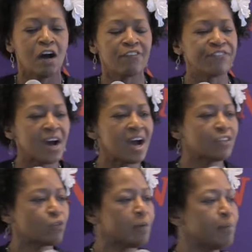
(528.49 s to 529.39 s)
a
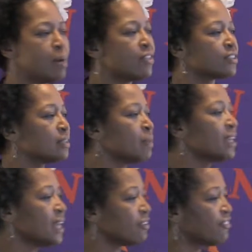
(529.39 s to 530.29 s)
father or a mother,
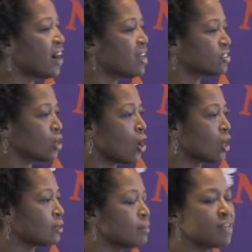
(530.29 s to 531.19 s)
somebody had a father's
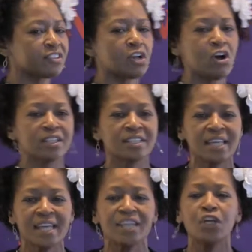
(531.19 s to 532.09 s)
heart, a mother's heart
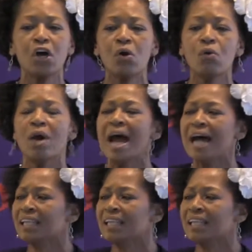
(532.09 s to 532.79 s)
said, no,